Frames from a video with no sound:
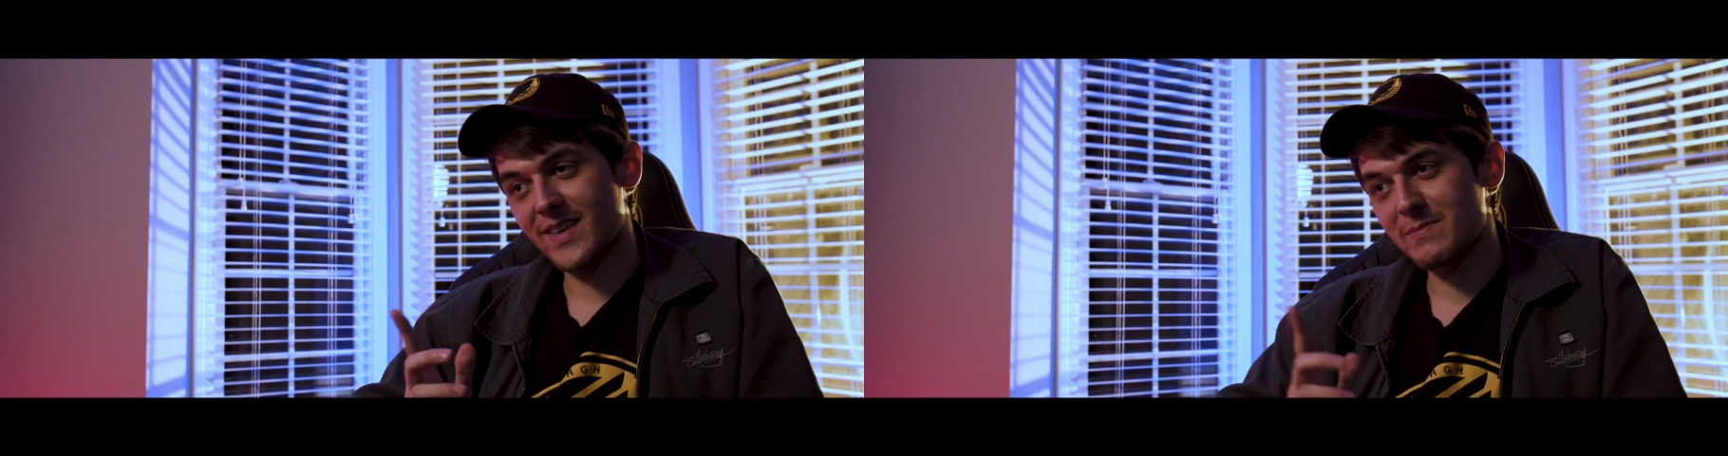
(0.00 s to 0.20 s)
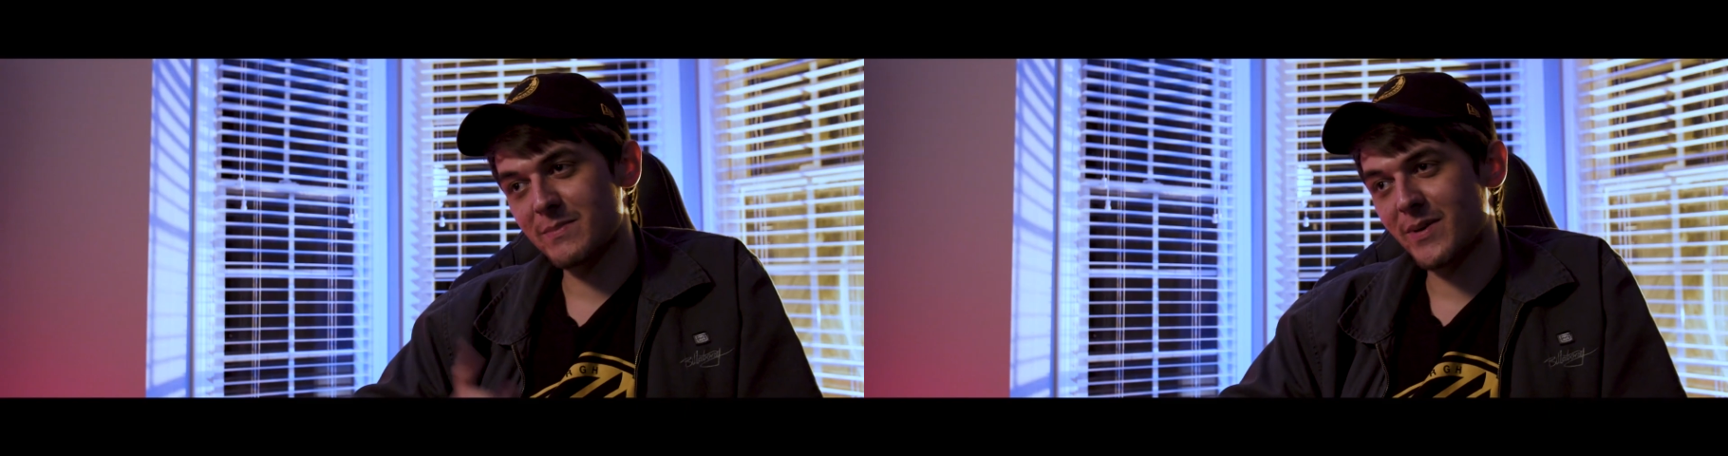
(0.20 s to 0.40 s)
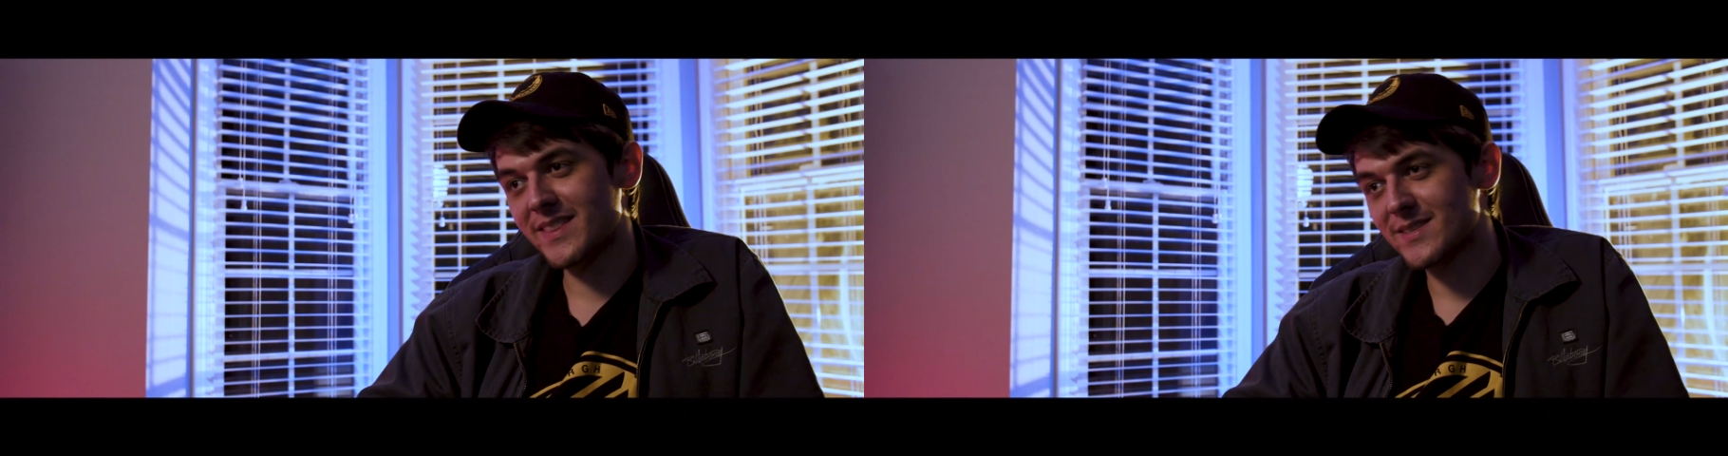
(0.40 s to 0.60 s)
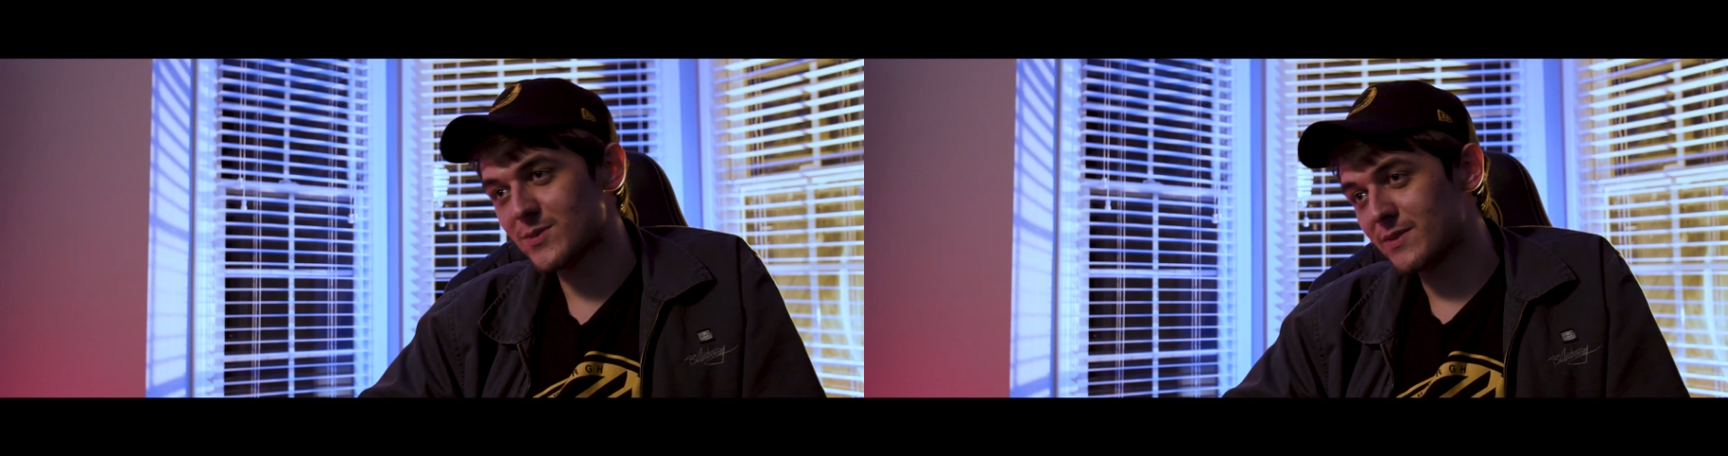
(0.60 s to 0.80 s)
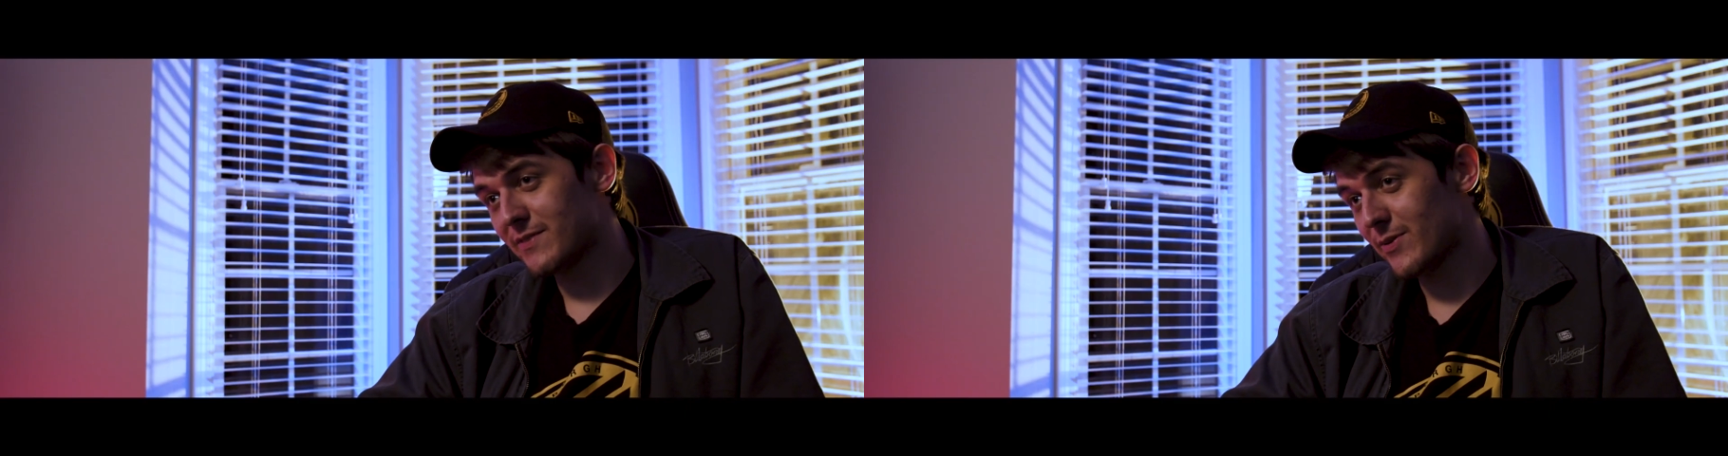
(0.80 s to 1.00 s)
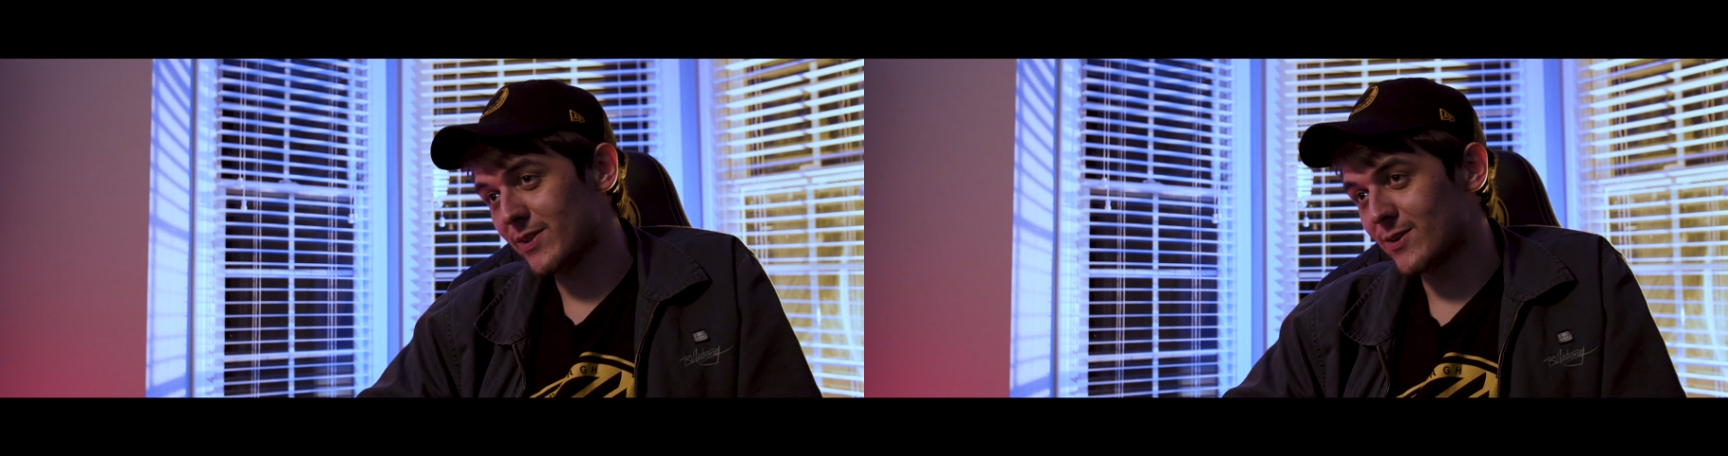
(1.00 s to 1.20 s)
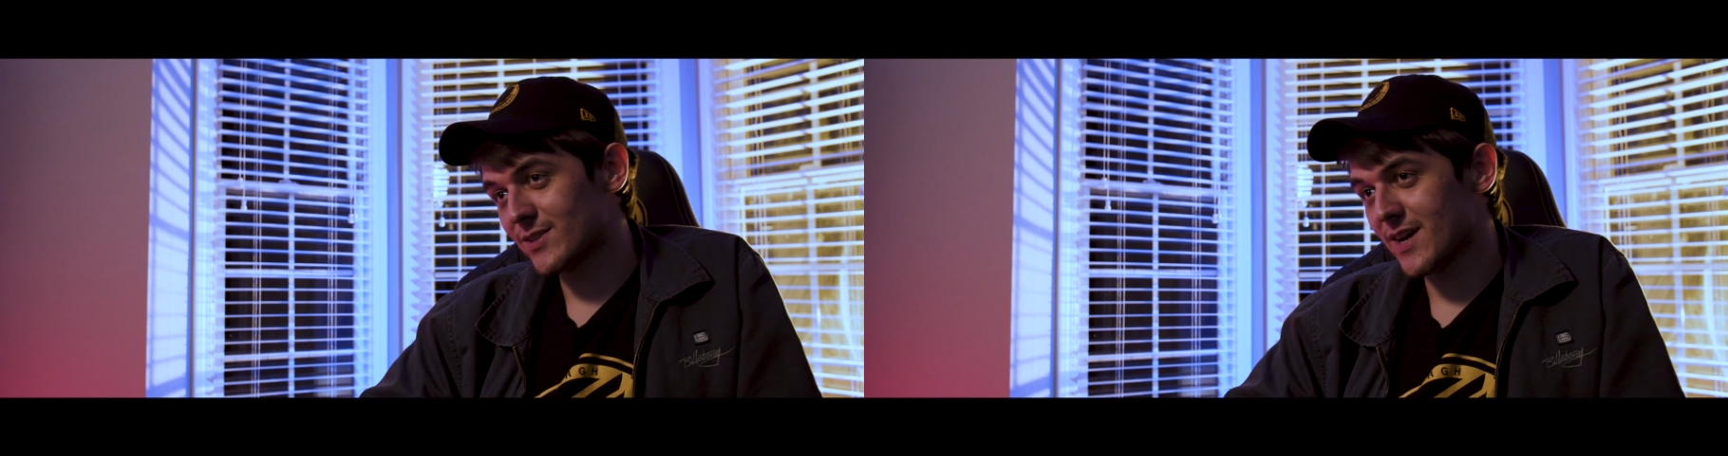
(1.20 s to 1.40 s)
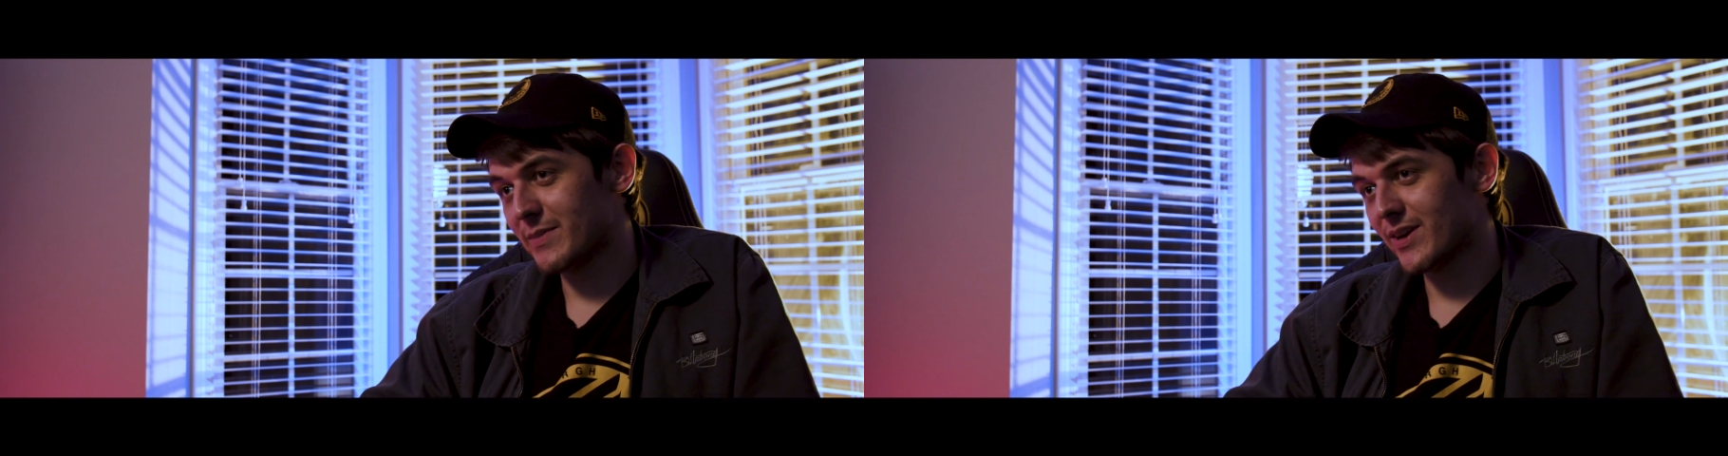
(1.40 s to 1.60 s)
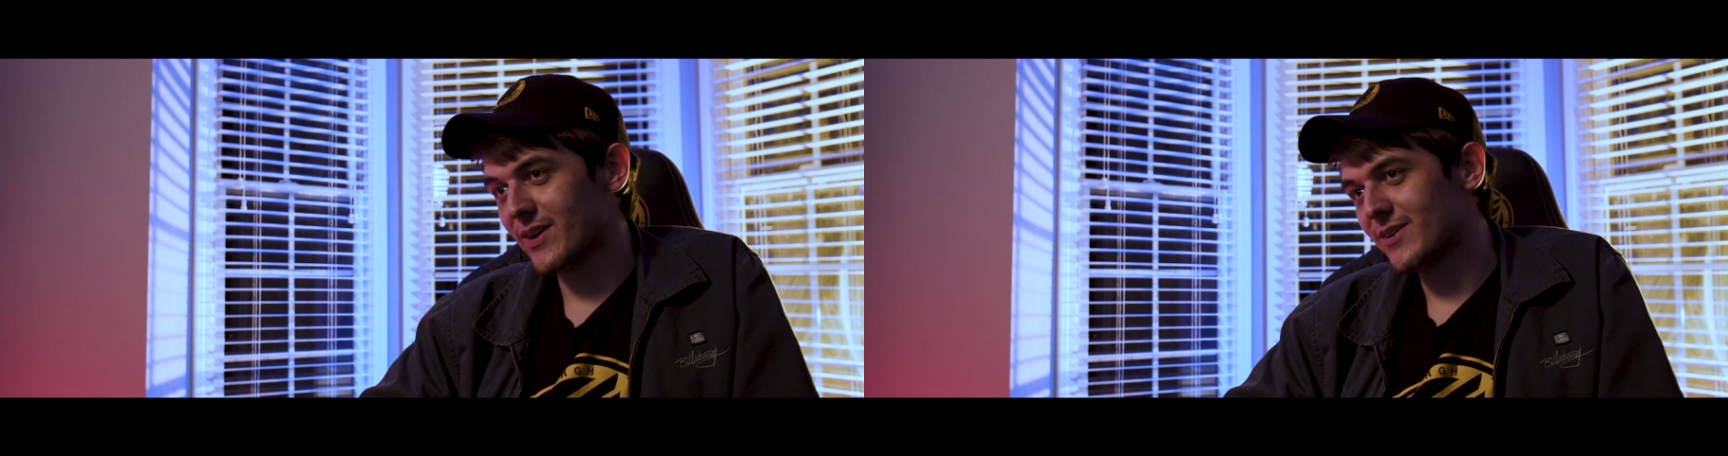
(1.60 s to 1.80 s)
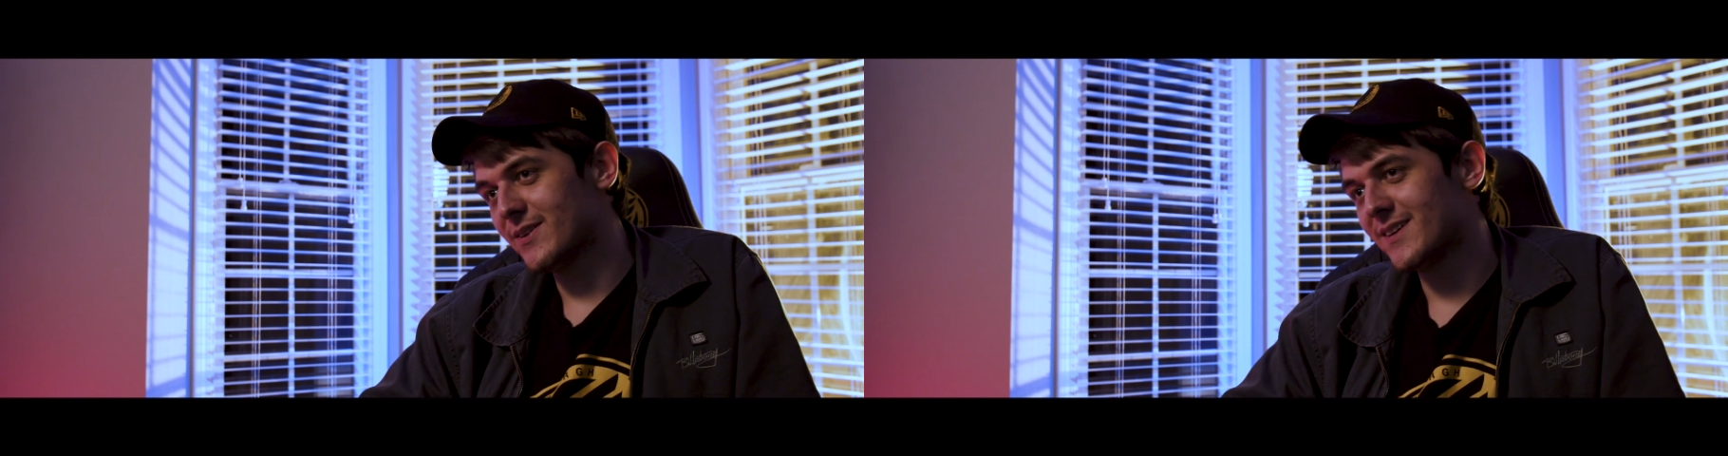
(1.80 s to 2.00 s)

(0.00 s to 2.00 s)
keep in mind this was a very long time ago,